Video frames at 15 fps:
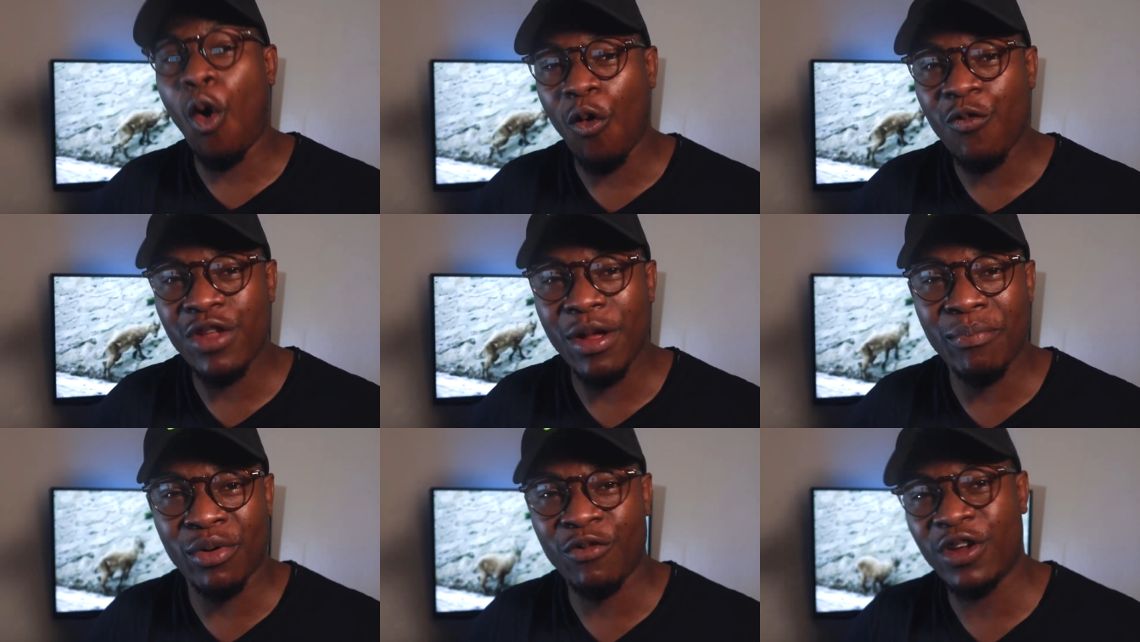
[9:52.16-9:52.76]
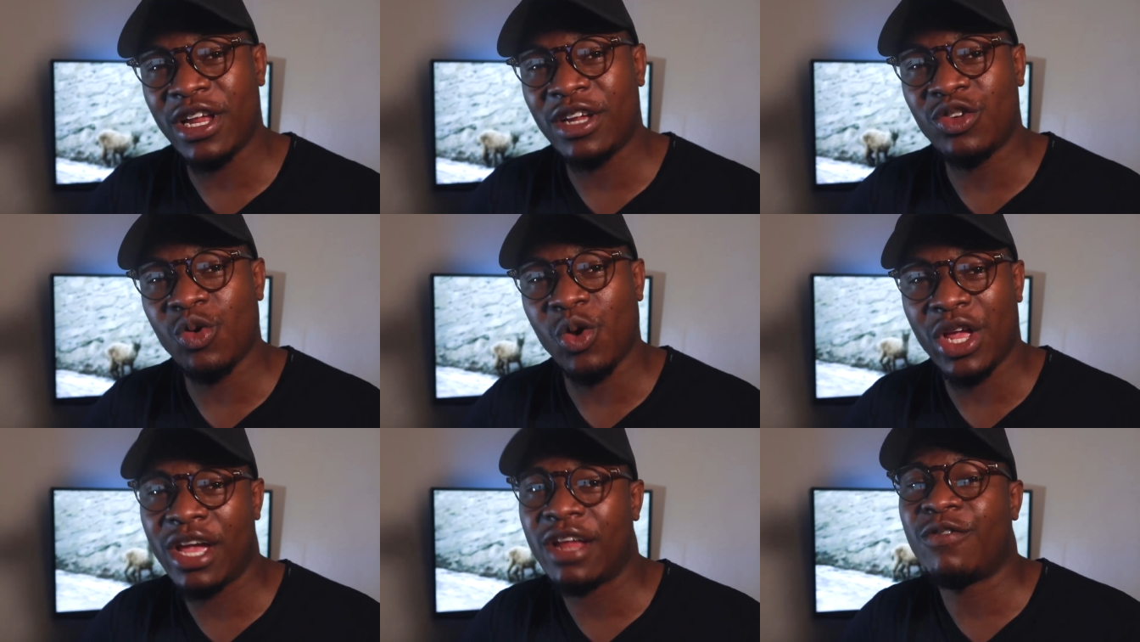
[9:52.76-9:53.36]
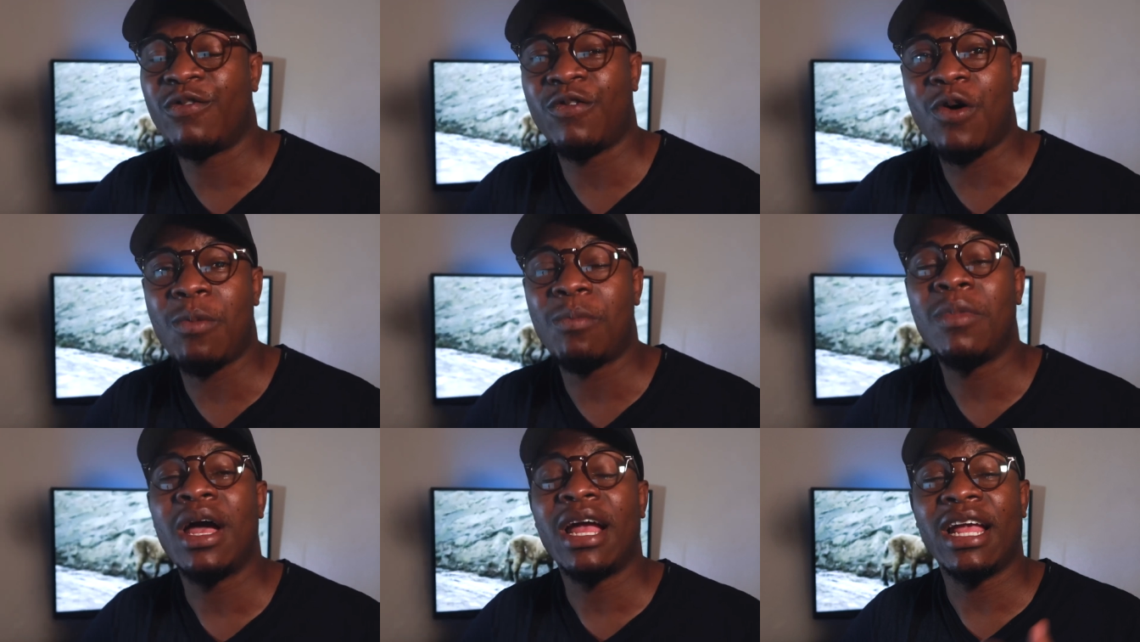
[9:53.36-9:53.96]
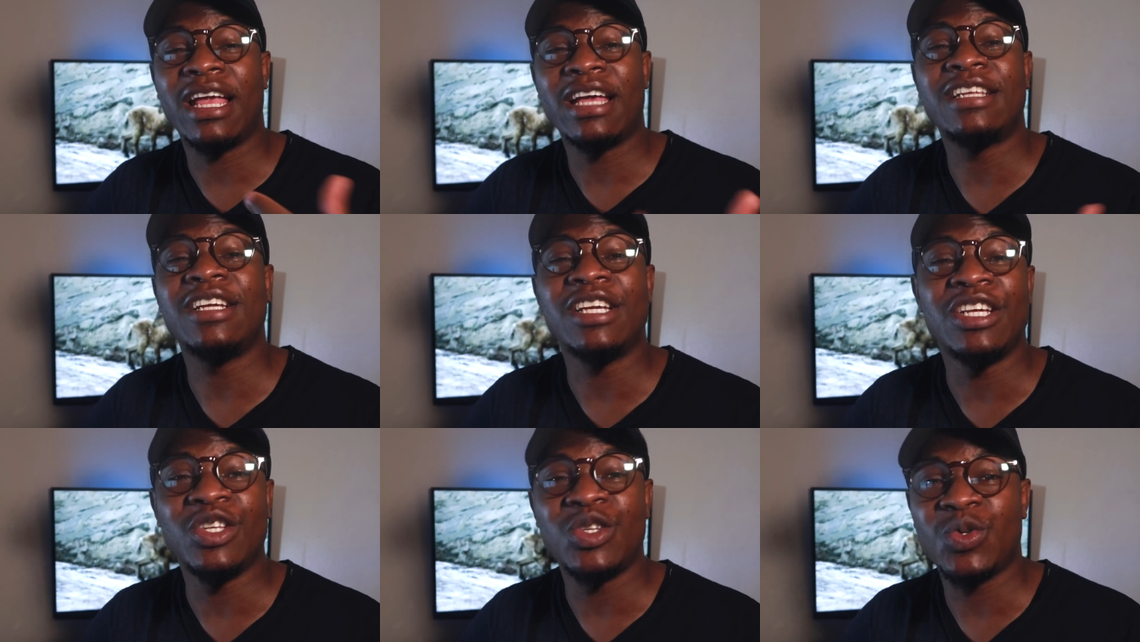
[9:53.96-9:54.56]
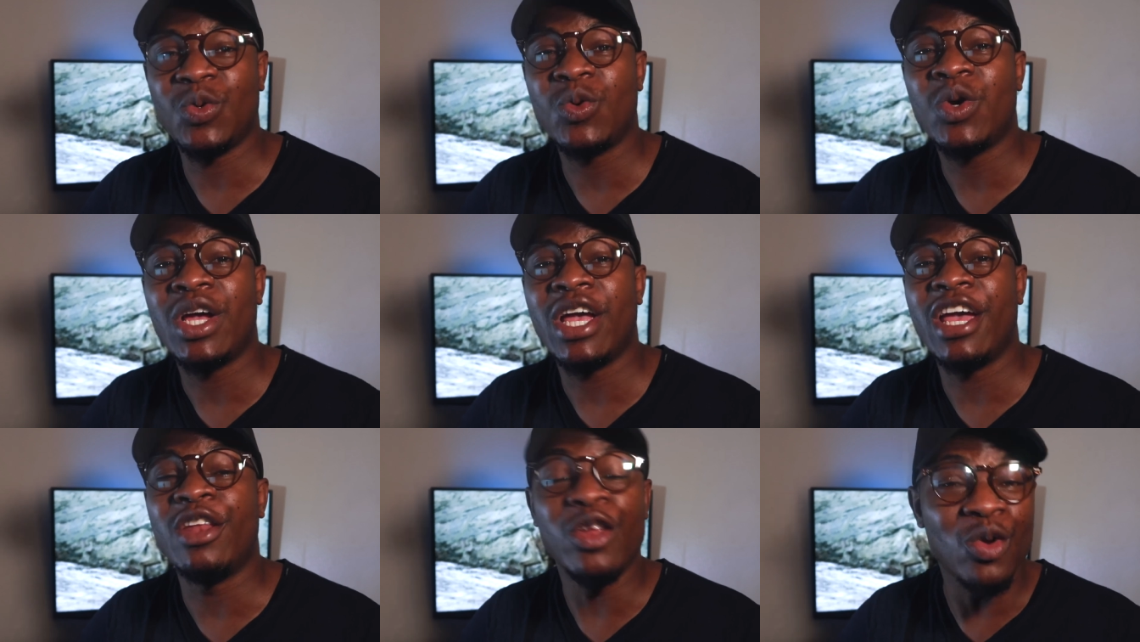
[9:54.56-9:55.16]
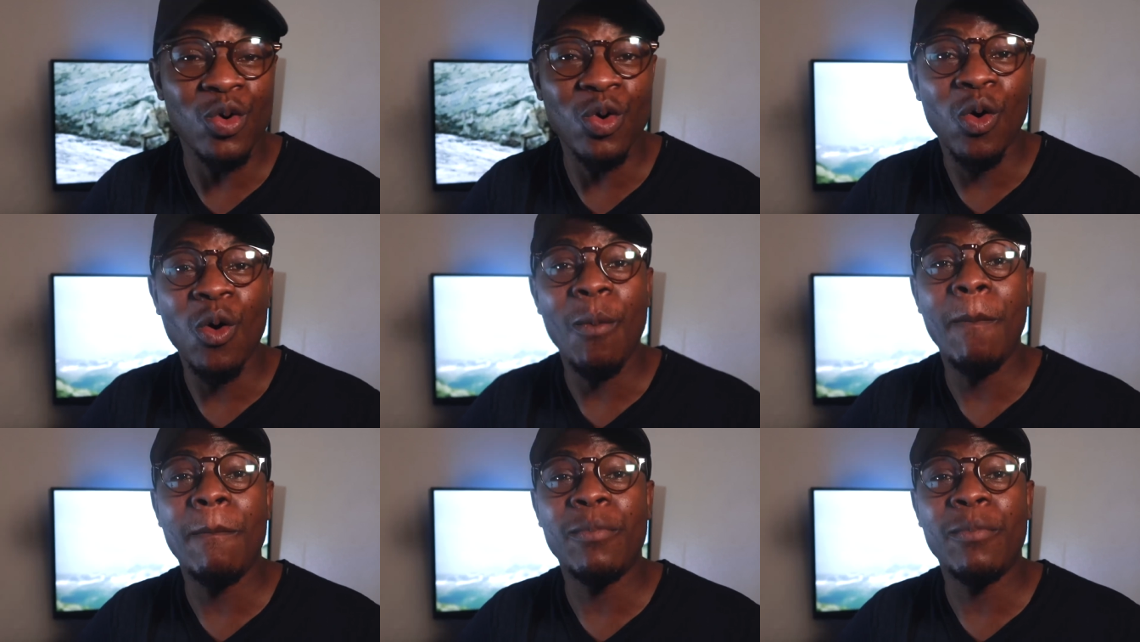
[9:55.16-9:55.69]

of the profit that you will get from getting into a new